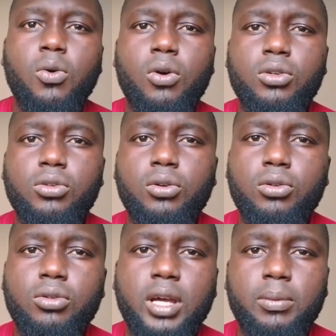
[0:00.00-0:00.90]
Once you
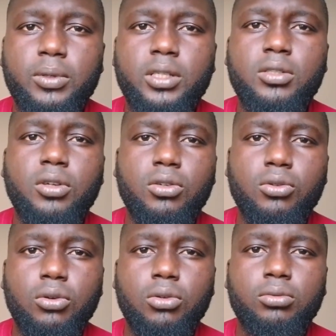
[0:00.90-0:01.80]
go to that place,
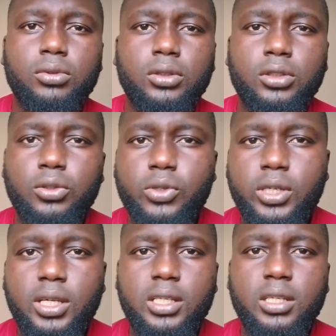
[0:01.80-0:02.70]
just go, you
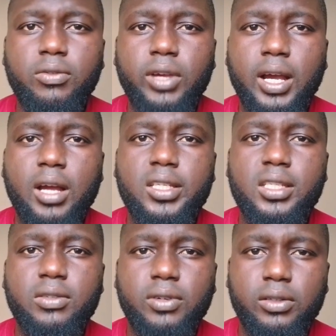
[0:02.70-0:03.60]
see it if your
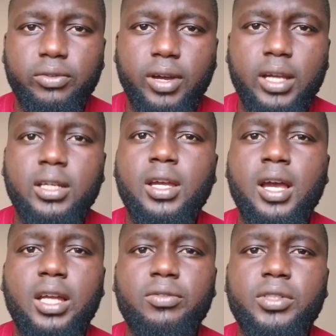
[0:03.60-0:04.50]
account is
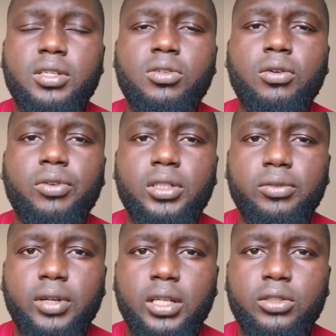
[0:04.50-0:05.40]
verified, and if it is not
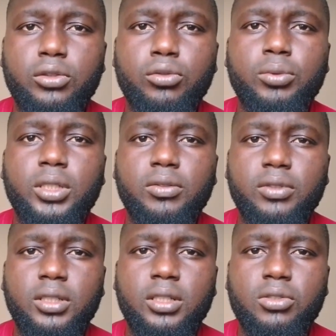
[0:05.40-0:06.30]
verified, you'll be
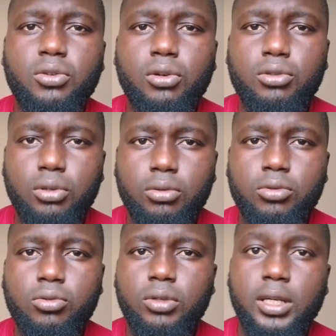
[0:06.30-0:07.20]
given the
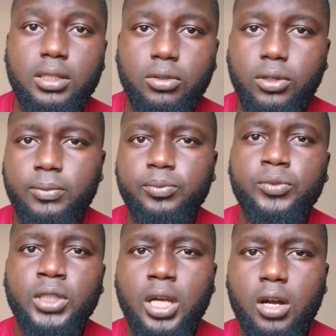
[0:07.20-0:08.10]
instruction to get it done.
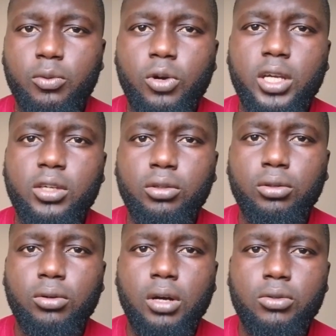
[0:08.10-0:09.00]
I'm walking
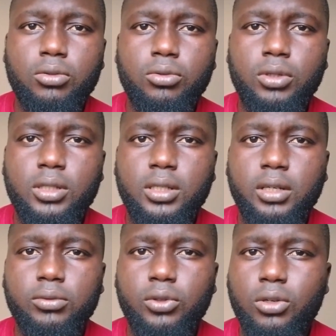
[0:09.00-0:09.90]
you through how to do it
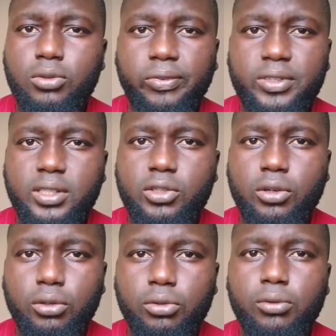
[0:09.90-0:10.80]
now. Just visit
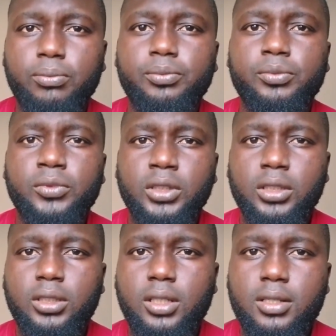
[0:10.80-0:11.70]
your Chrome.
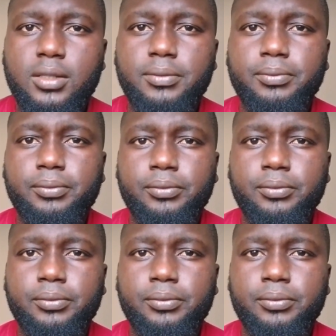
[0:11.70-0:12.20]
Yes.